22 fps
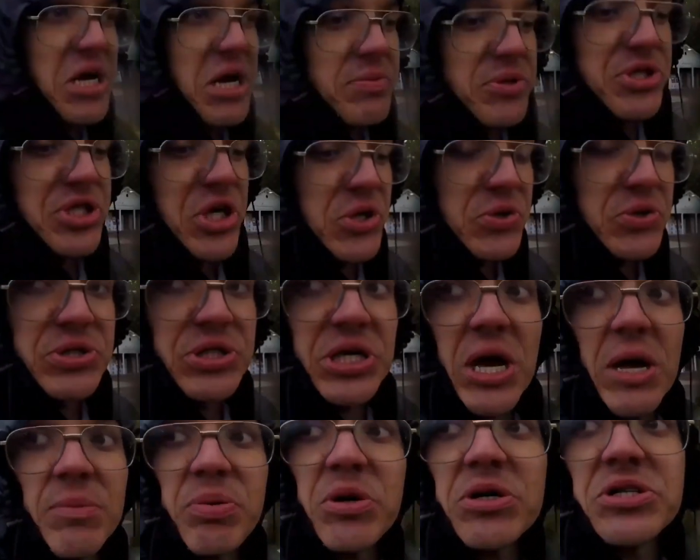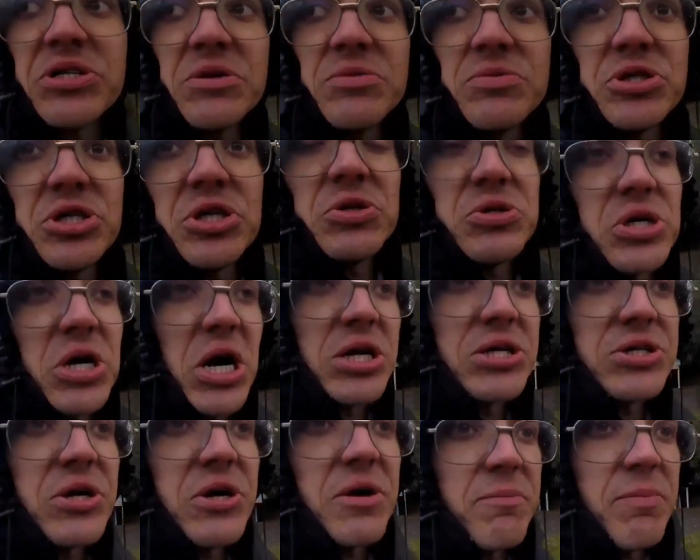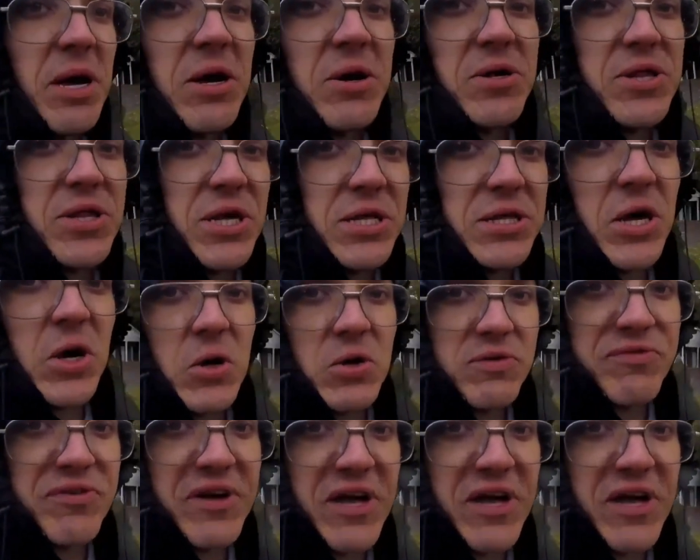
some shoes on, put some shoes on, you're embarrassing the whole